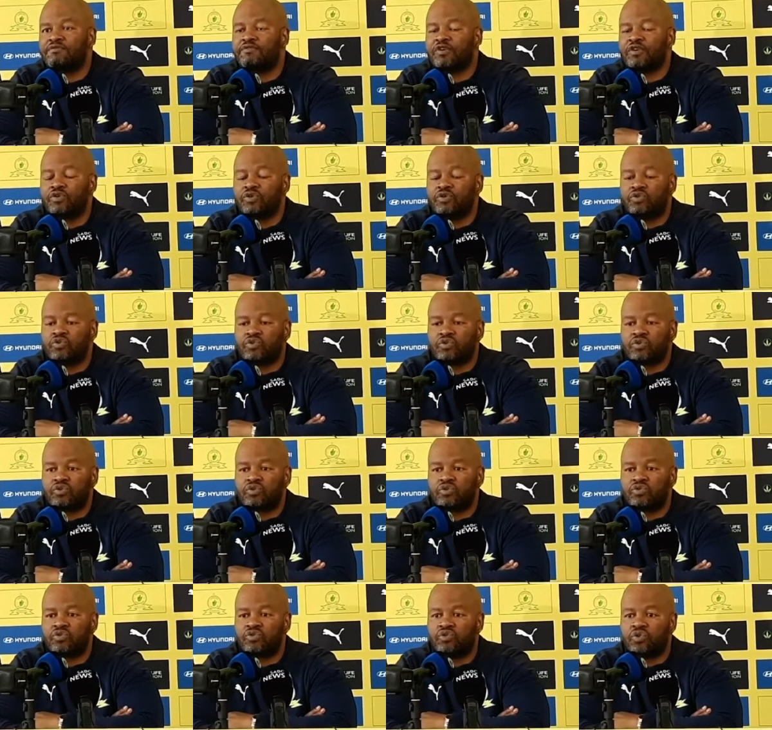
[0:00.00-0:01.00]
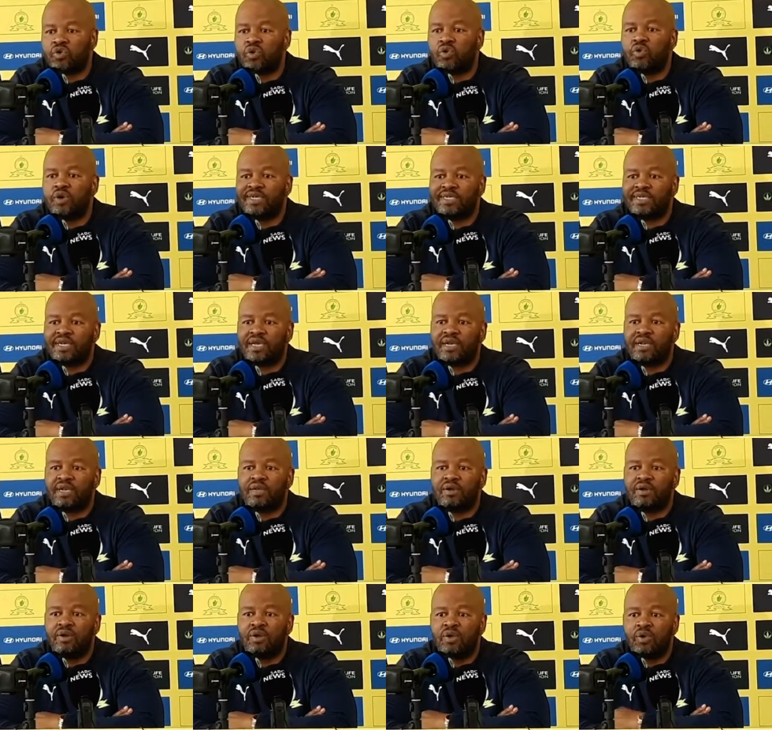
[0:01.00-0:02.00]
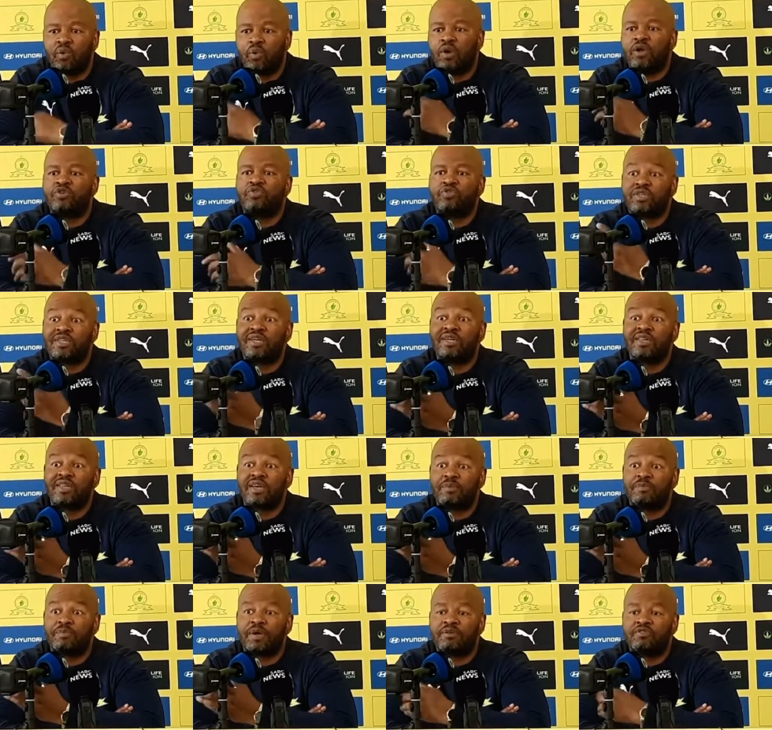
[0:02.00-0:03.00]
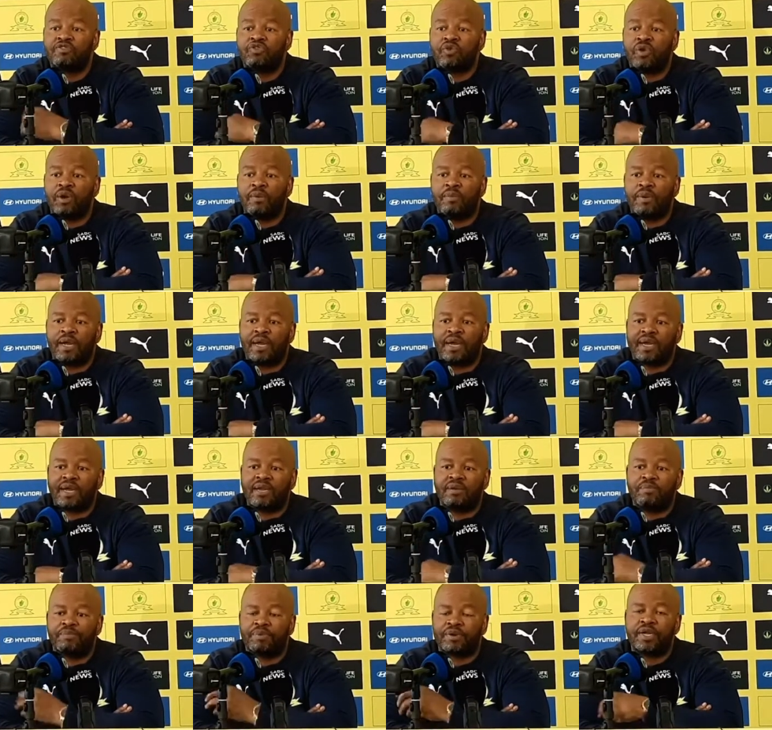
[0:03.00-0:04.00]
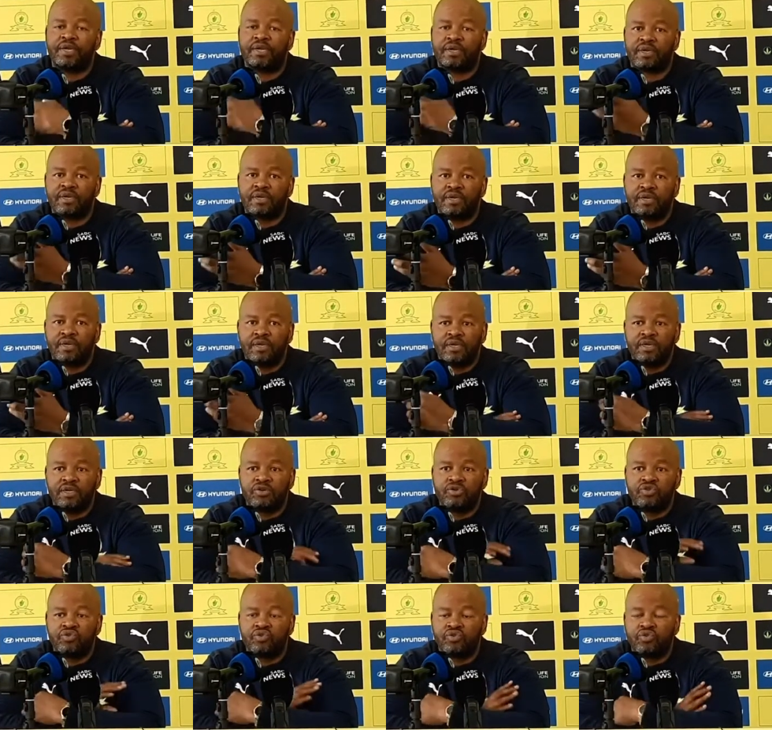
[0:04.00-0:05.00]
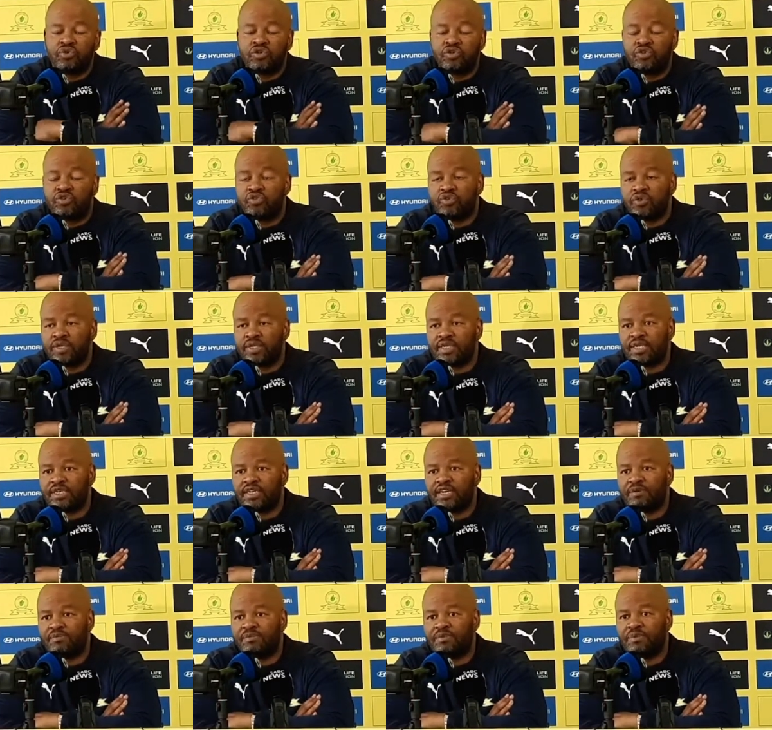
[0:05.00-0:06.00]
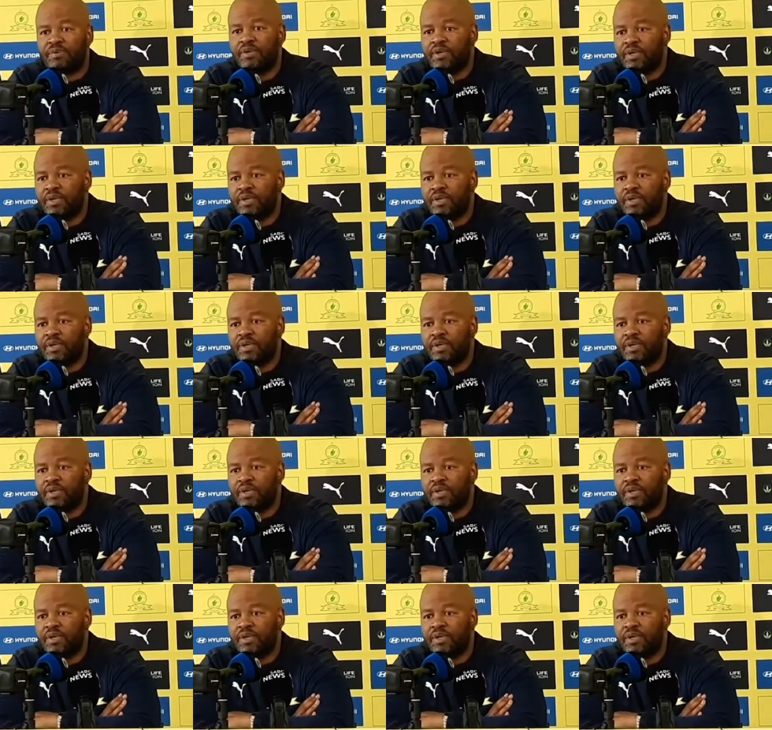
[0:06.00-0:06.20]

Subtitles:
for you to know exactly what you think that particular player can bring into your setup.